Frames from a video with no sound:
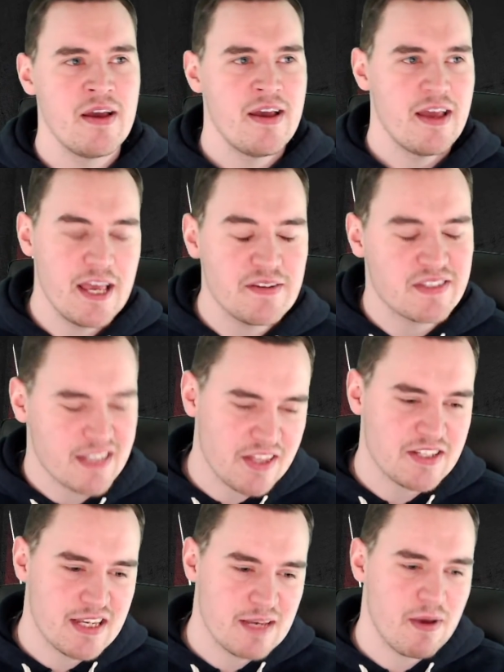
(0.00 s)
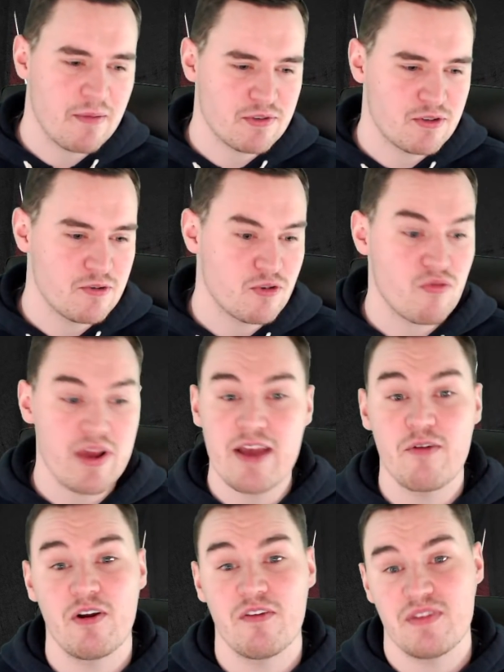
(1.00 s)
He's set the team up to create
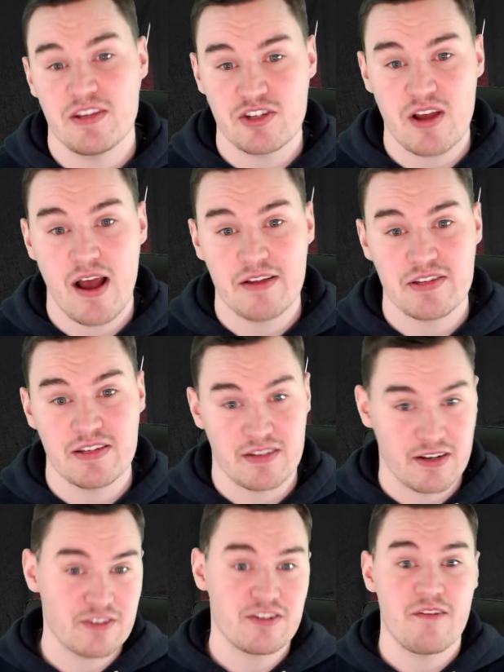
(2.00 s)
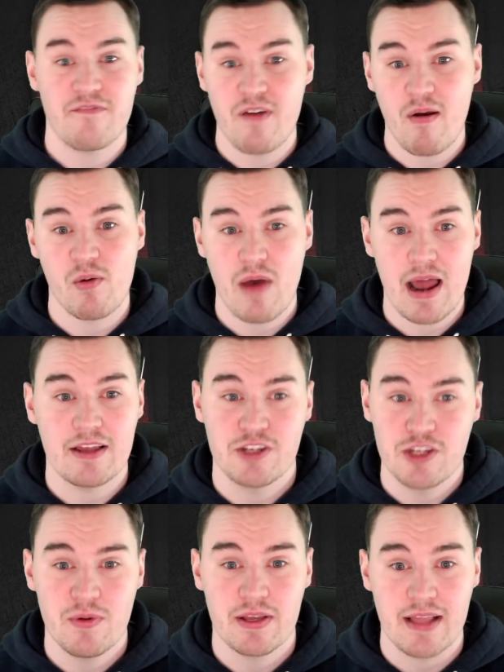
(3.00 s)
all of these chances and has done very well in
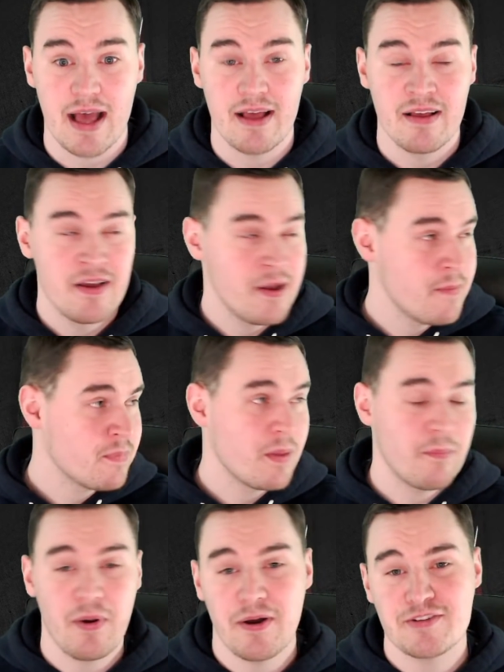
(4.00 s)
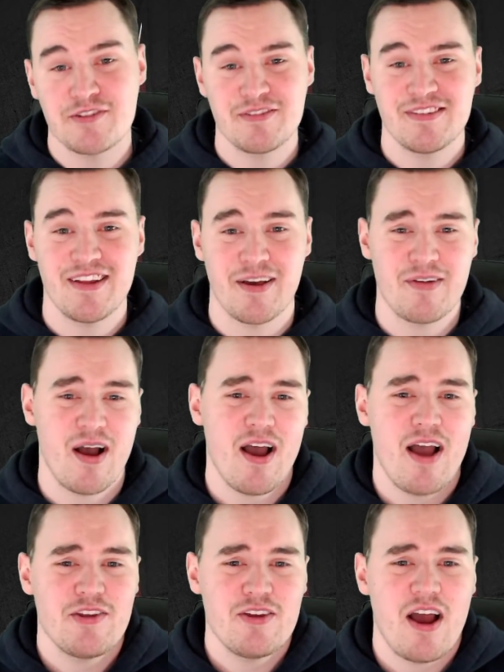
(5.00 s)
doing that. But,
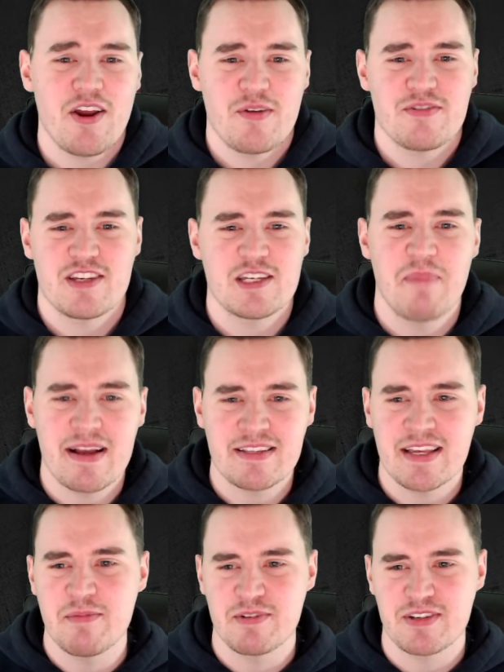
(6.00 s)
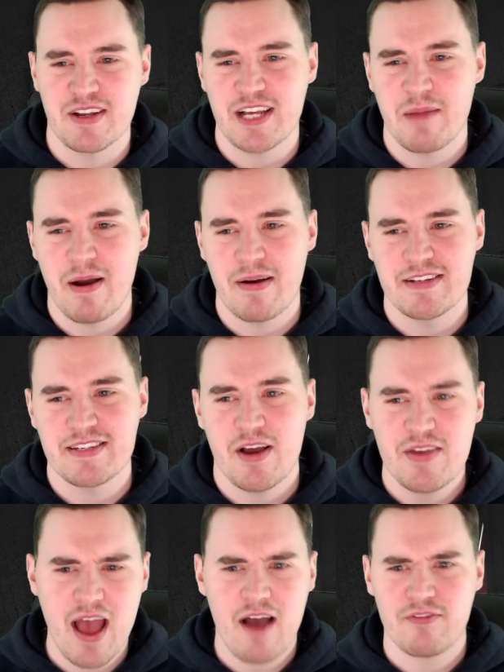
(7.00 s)
I don't suspect that he was going to come out and say, oh,
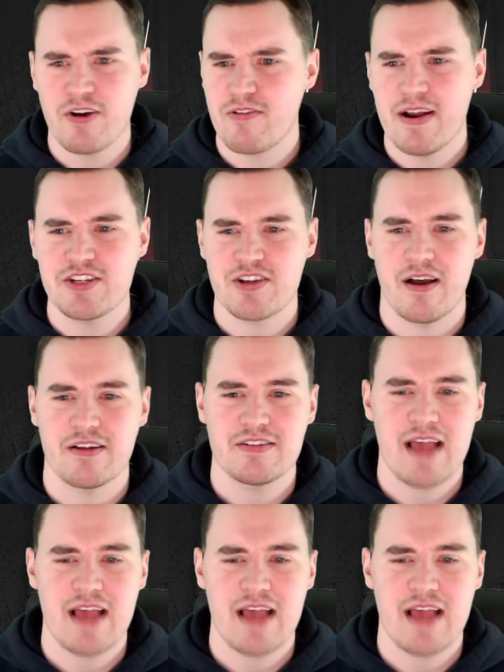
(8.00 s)
yeah, I've got a great chance.